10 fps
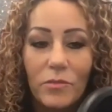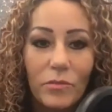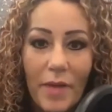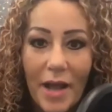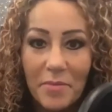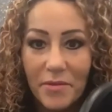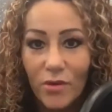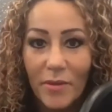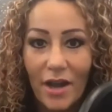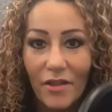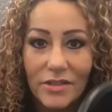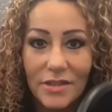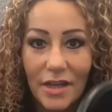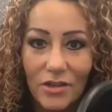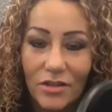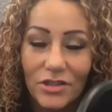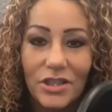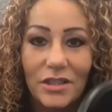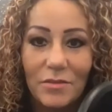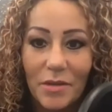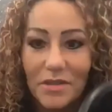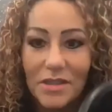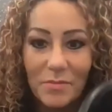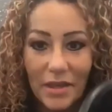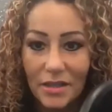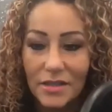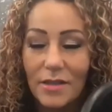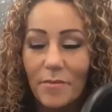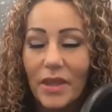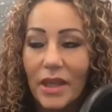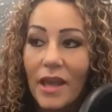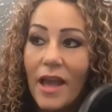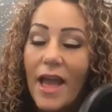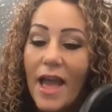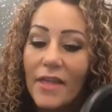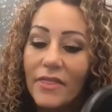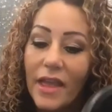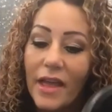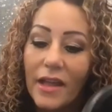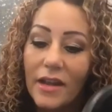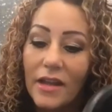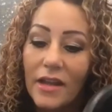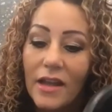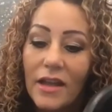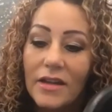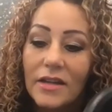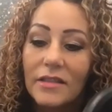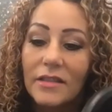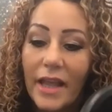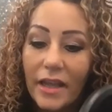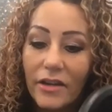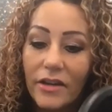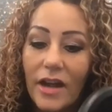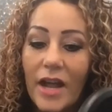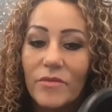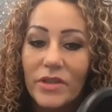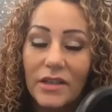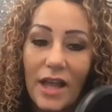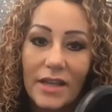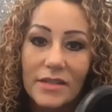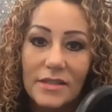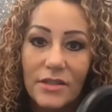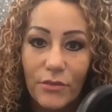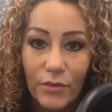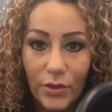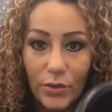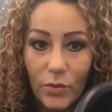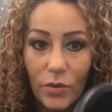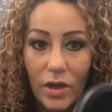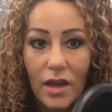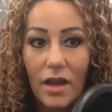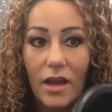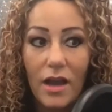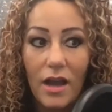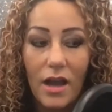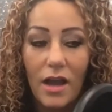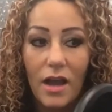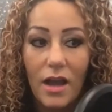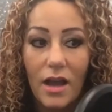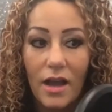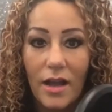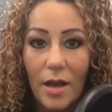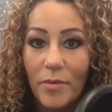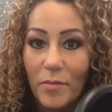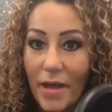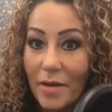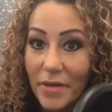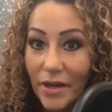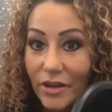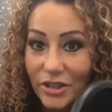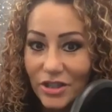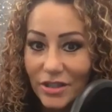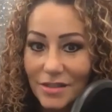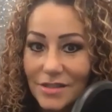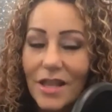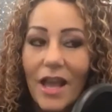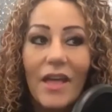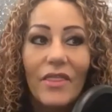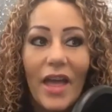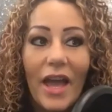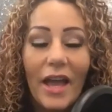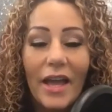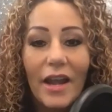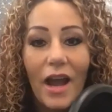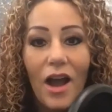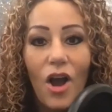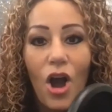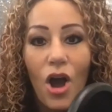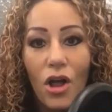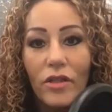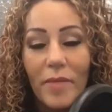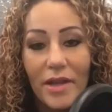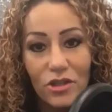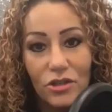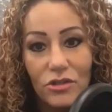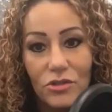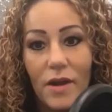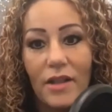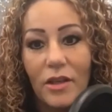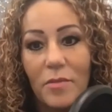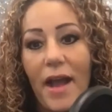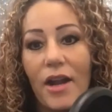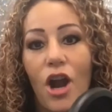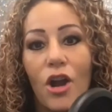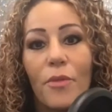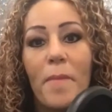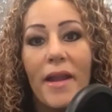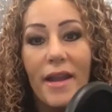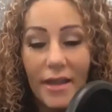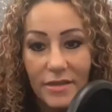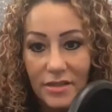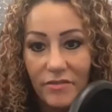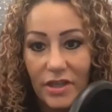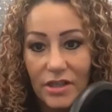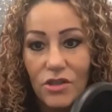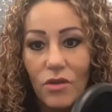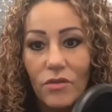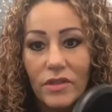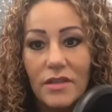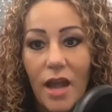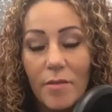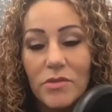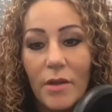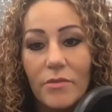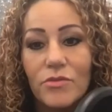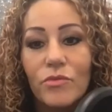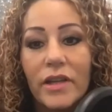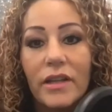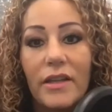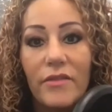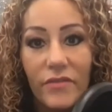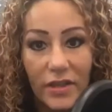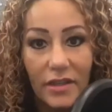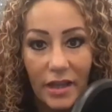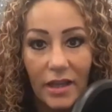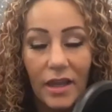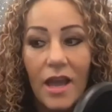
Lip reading: back before we had all this technology to be able to speak into something. And then later I realized through a couple bad marriages that all of my journals, when I look back, are my negativity. So the times when I was really feeling